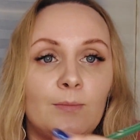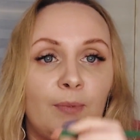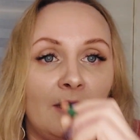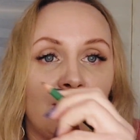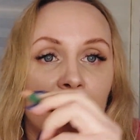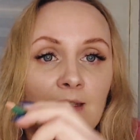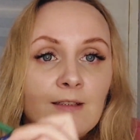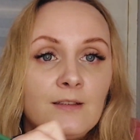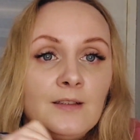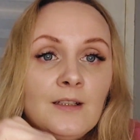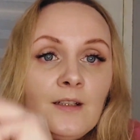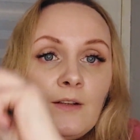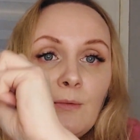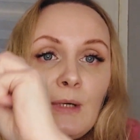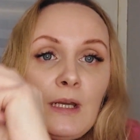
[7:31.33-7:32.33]
pencil
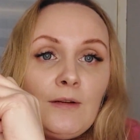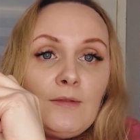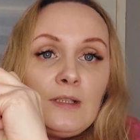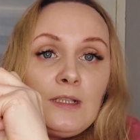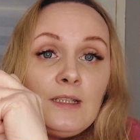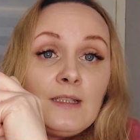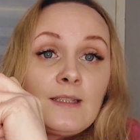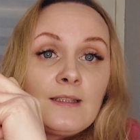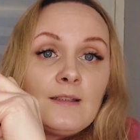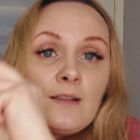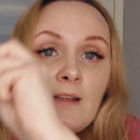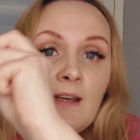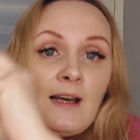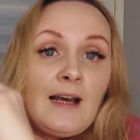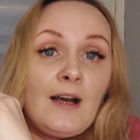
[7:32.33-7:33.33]
where is
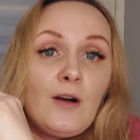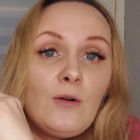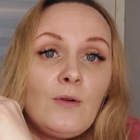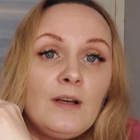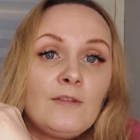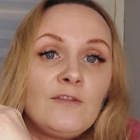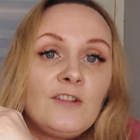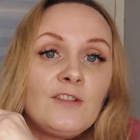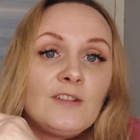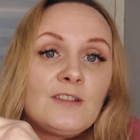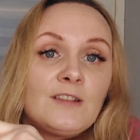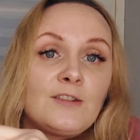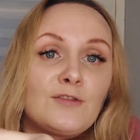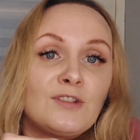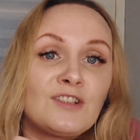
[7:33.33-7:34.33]
cow and where is
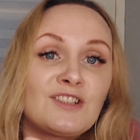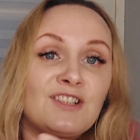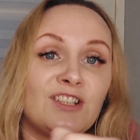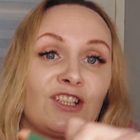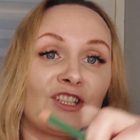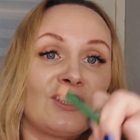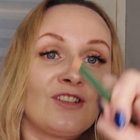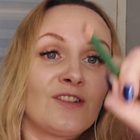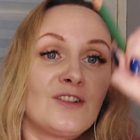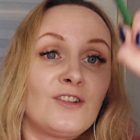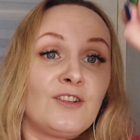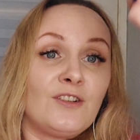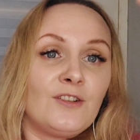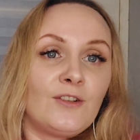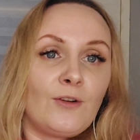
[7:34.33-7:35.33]
the translation
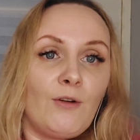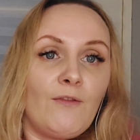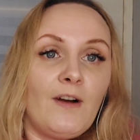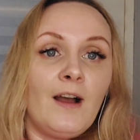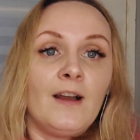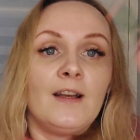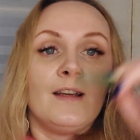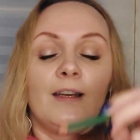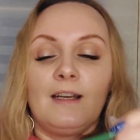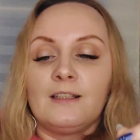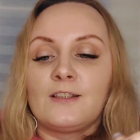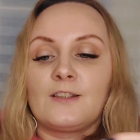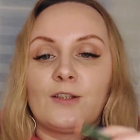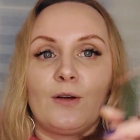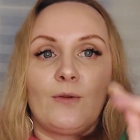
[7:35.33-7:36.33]
krowa.
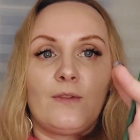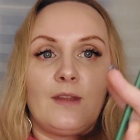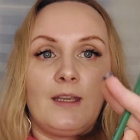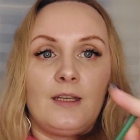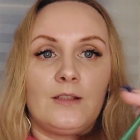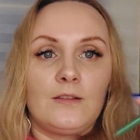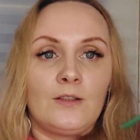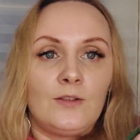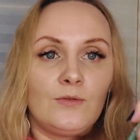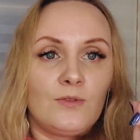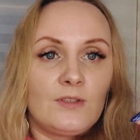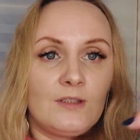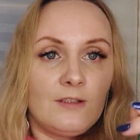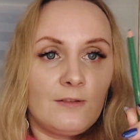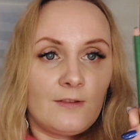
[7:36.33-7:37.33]
And so they
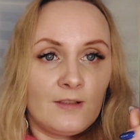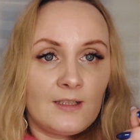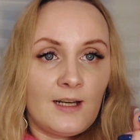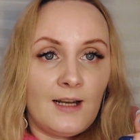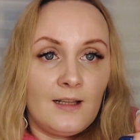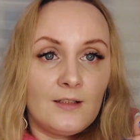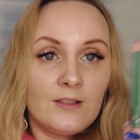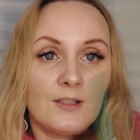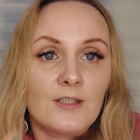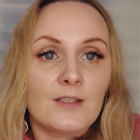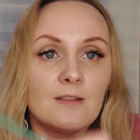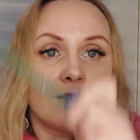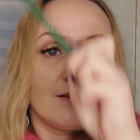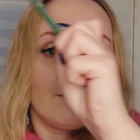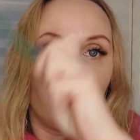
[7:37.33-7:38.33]
use different
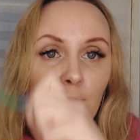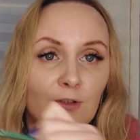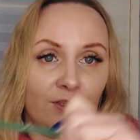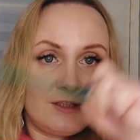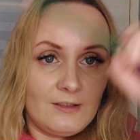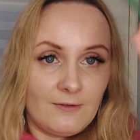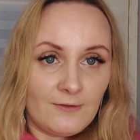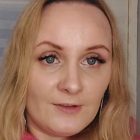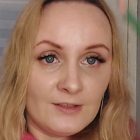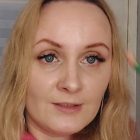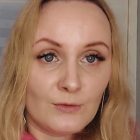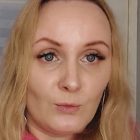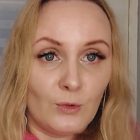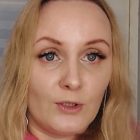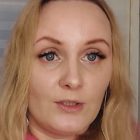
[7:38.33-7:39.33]
colors for
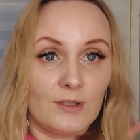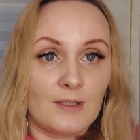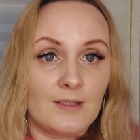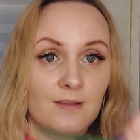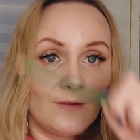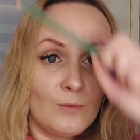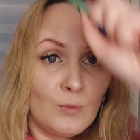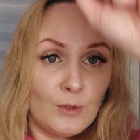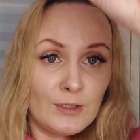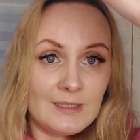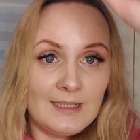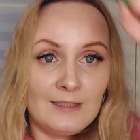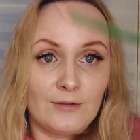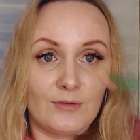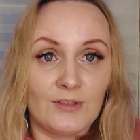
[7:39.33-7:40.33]
different words. Word
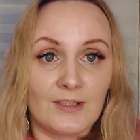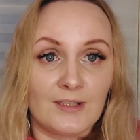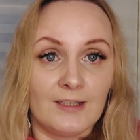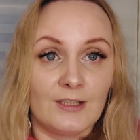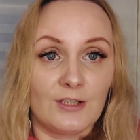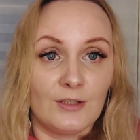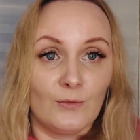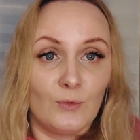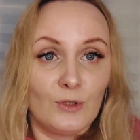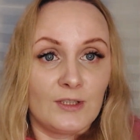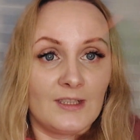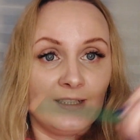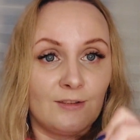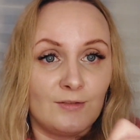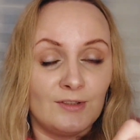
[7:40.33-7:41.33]
and translation,
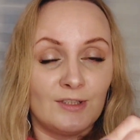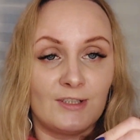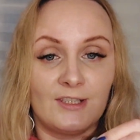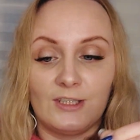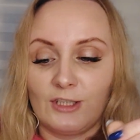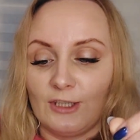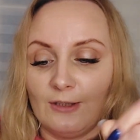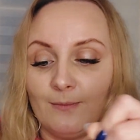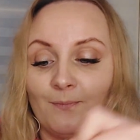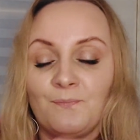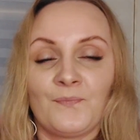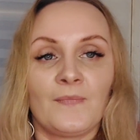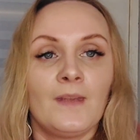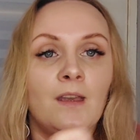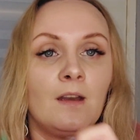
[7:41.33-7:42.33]
word and translation.
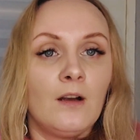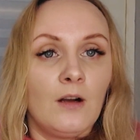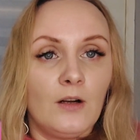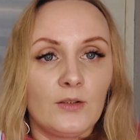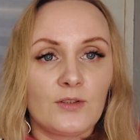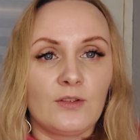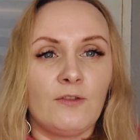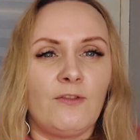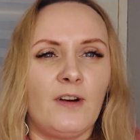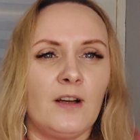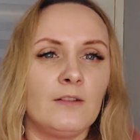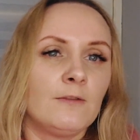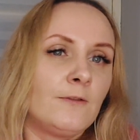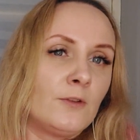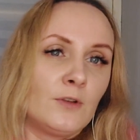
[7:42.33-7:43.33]
Also
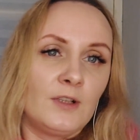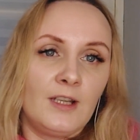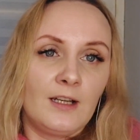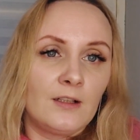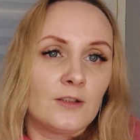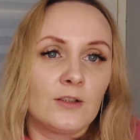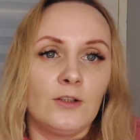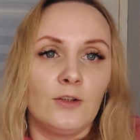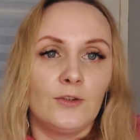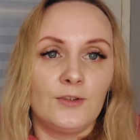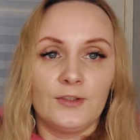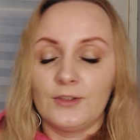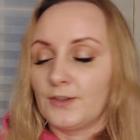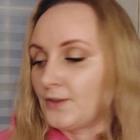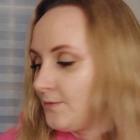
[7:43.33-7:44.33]
fun for younger
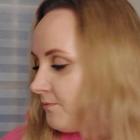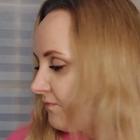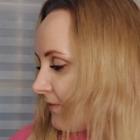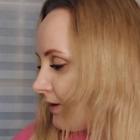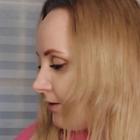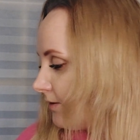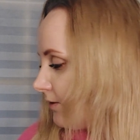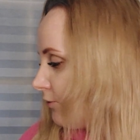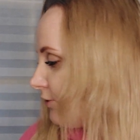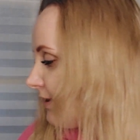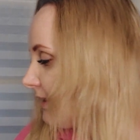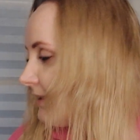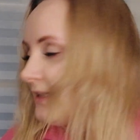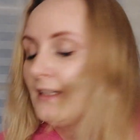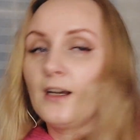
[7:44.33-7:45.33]
learners.
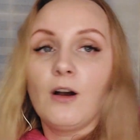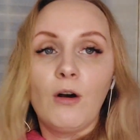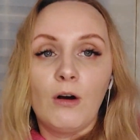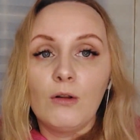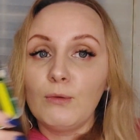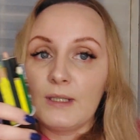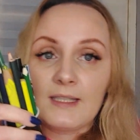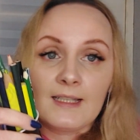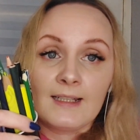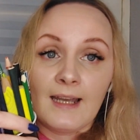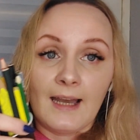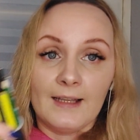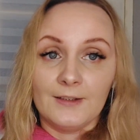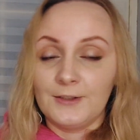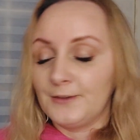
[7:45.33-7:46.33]
Good idea, always at
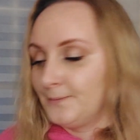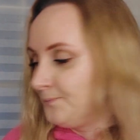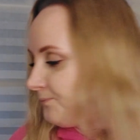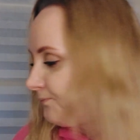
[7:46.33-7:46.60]
hand.